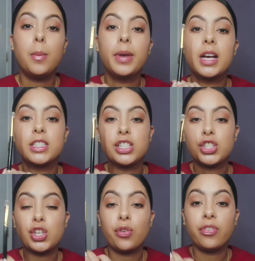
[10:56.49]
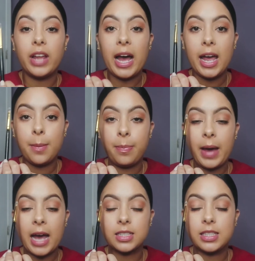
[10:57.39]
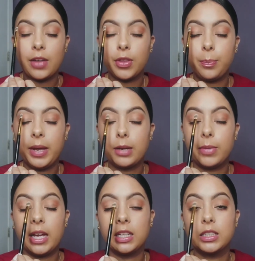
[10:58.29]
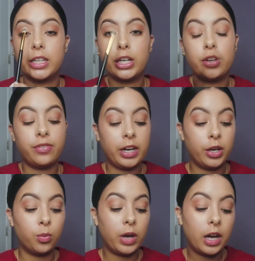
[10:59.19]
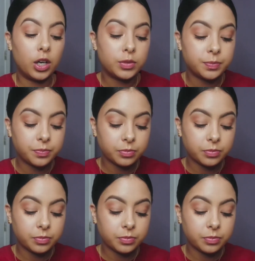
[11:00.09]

Because it's so flat, it packs down the pigment and glitter very well.